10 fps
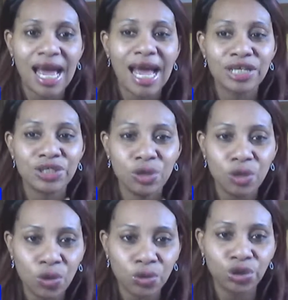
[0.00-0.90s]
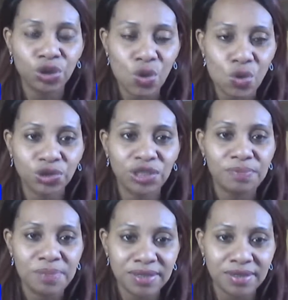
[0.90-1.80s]
as you launch your coaching
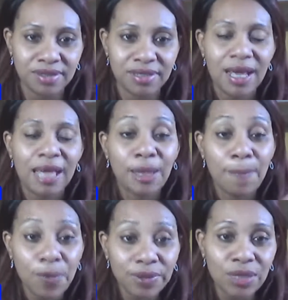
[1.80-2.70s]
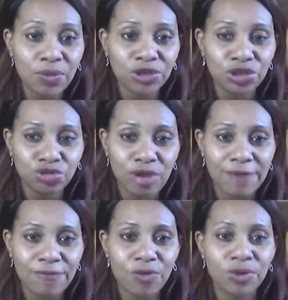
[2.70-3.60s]
business. The point I want to
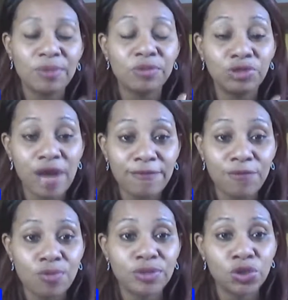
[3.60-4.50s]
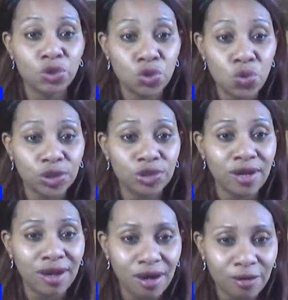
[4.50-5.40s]
drive home is to do what you
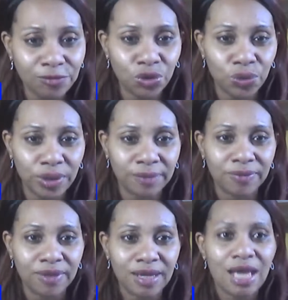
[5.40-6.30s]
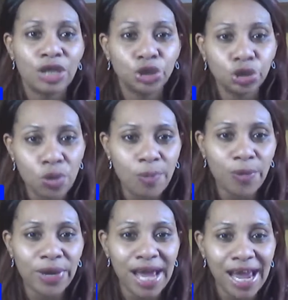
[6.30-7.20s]
love doing. Show up
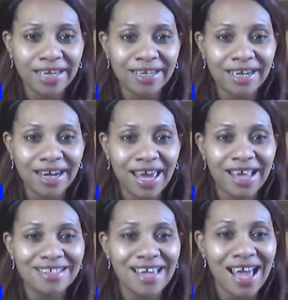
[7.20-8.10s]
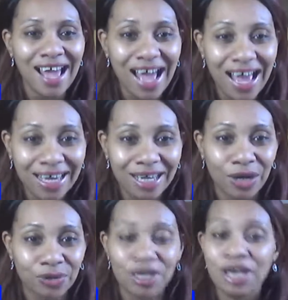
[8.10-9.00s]
where your ideal clients are hanging
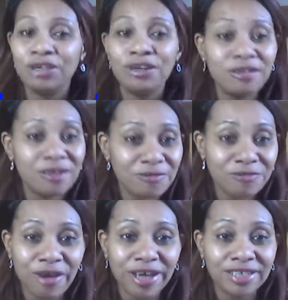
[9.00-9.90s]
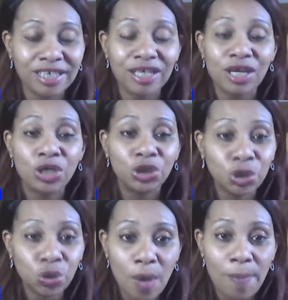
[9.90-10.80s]
out. You love writing,
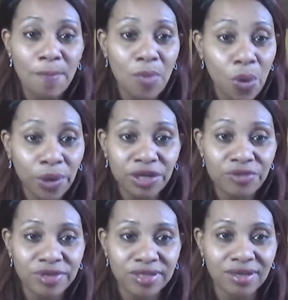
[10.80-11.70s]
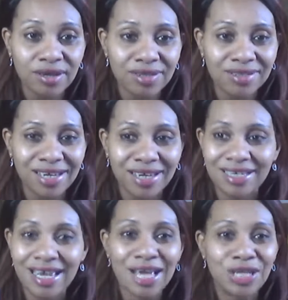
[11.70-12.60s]
show up more in your written content.
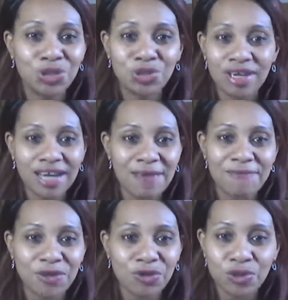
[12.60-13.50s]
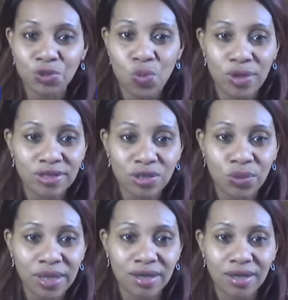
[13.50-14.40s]
Do your live videos once a week,